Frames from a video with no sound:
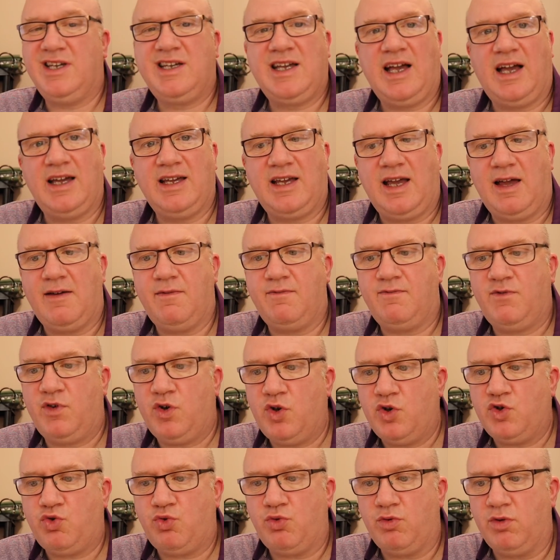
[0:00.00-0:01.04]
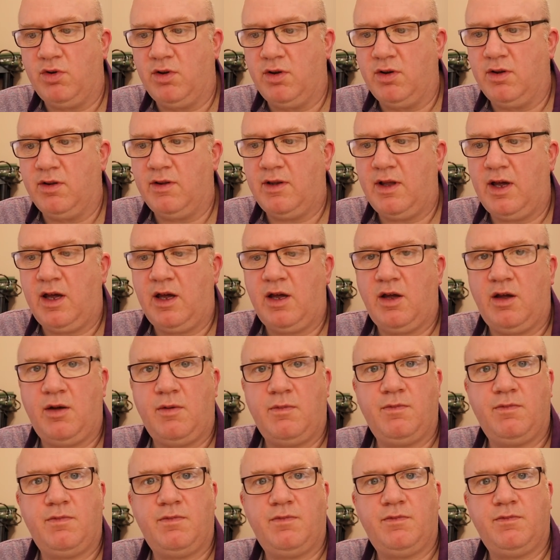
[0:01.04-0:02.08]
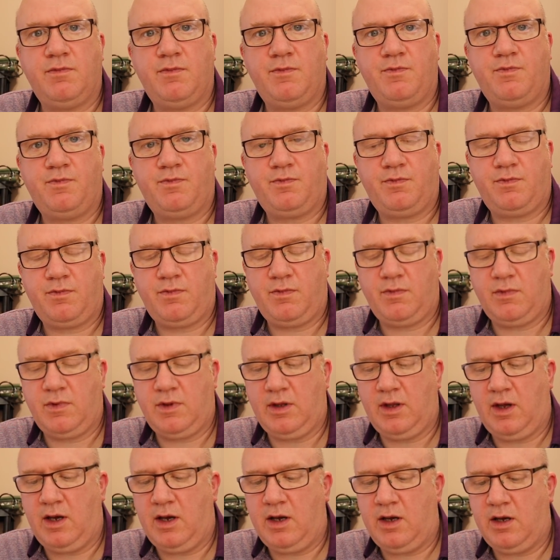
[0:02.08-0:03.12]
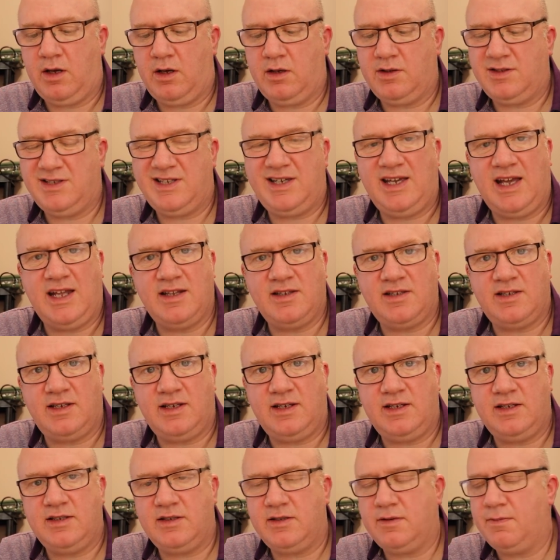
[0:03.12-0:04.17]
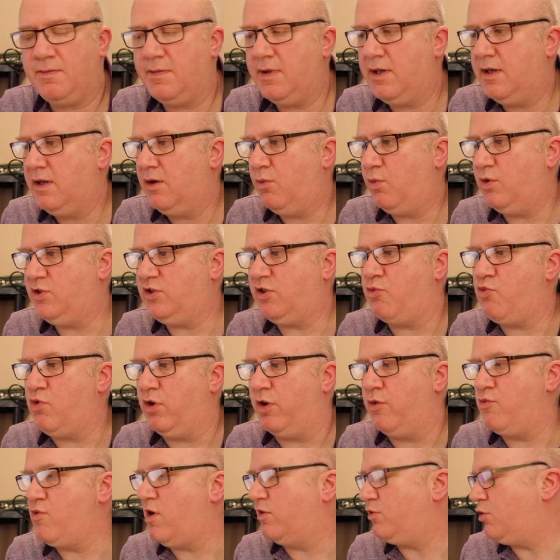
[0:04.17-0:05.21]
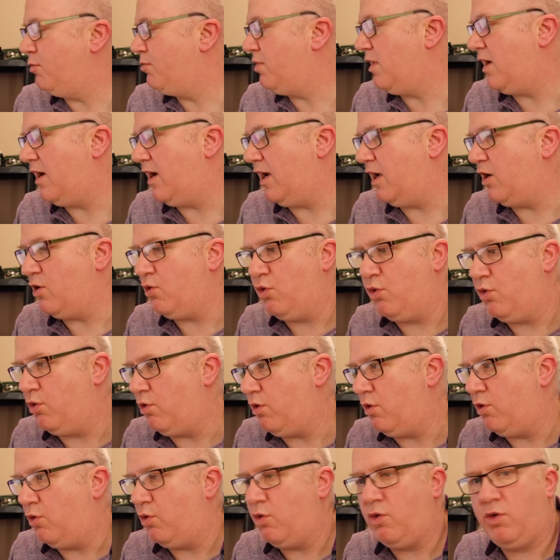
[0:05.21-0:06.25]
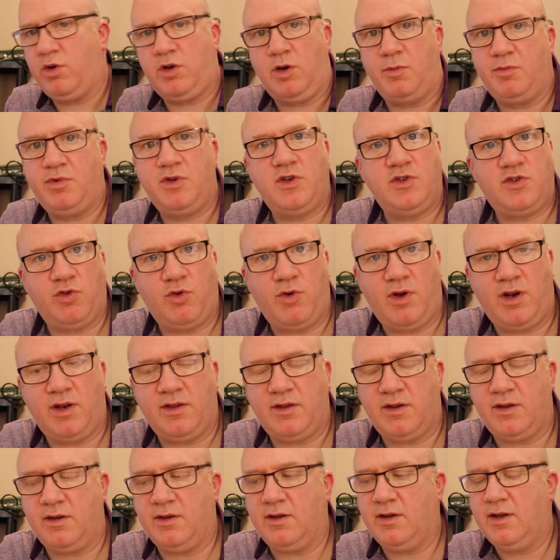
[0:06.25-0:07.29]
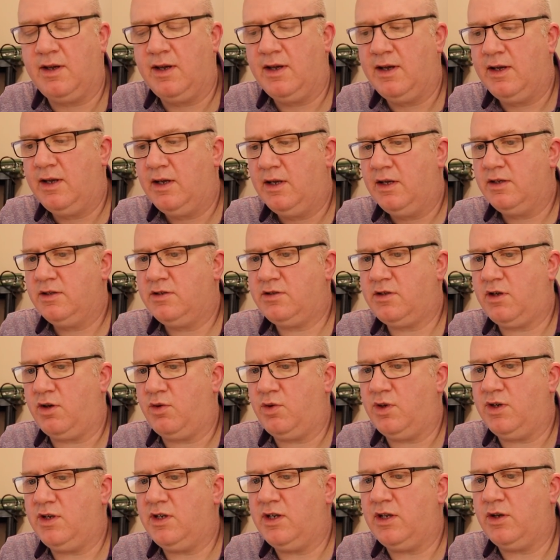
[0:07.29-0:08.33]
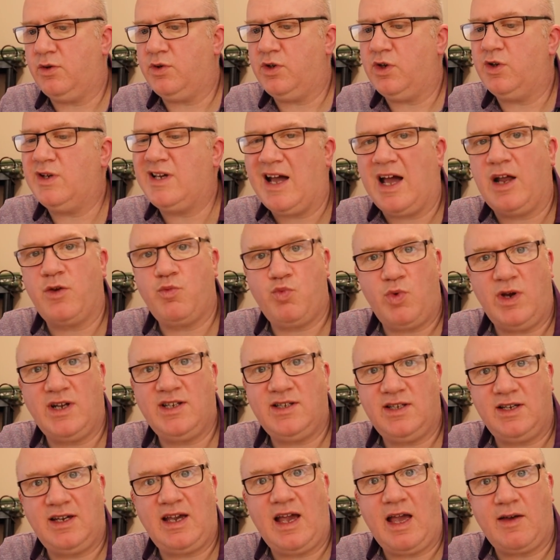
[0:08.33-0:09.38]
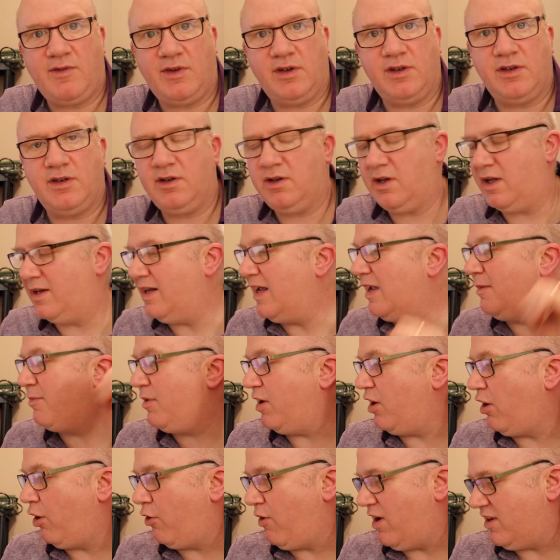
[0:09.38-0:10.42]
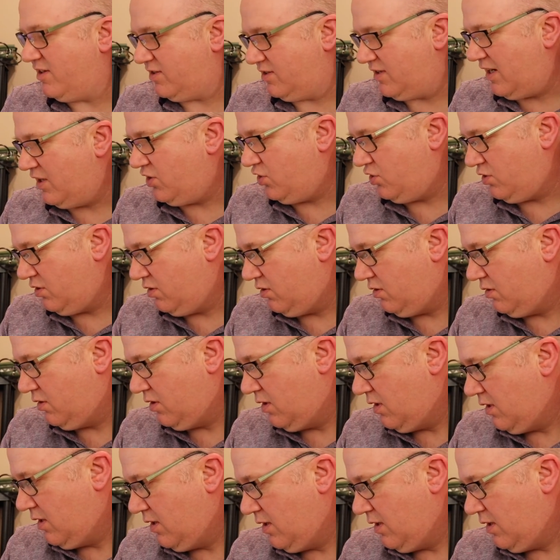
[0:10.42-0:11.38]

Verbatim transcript: you can get virtual TNCs, which can run on Raspberry Pi or a computer or anything. So, you know, you can rig together an APRS station.